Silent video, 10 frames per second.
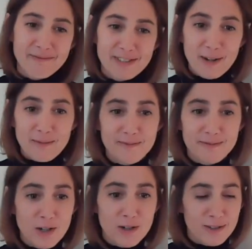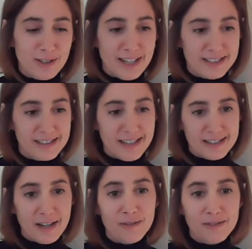So hopefully
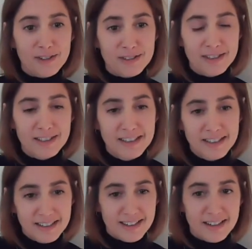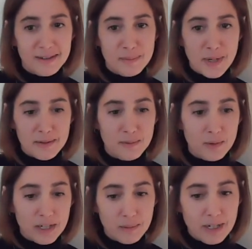that's helpful. But
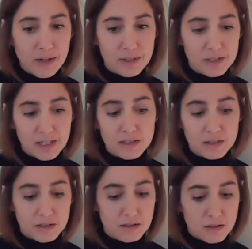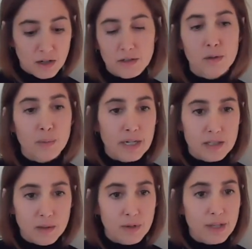we always like to talk to a brand,
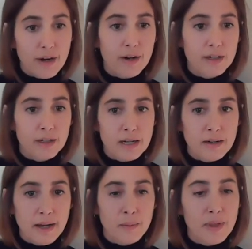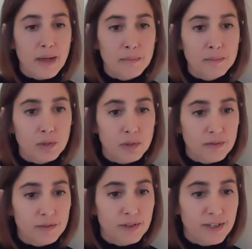see where they are, and help them sort
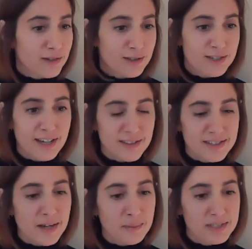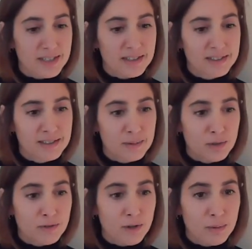of understand the steps to
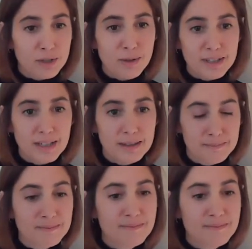move forward quickly.